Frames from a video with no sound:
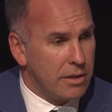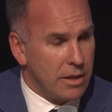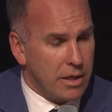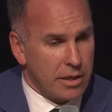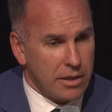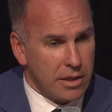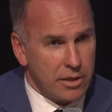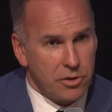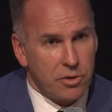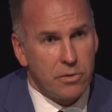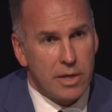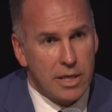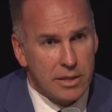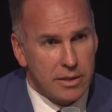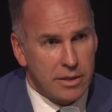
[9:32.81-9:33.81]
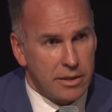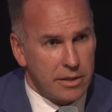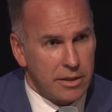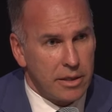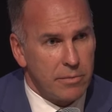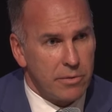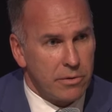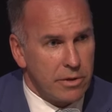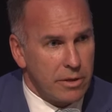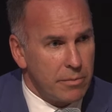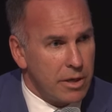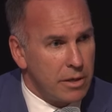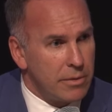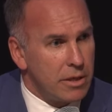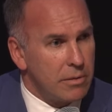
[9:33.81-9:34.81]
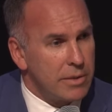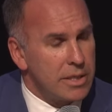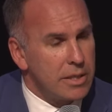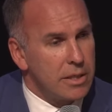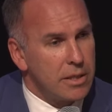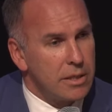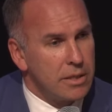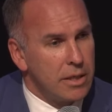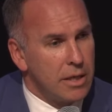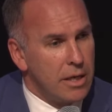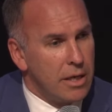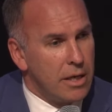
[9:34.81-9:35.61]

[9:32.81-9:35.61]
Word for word: like 2S, a Singaporean mobile business,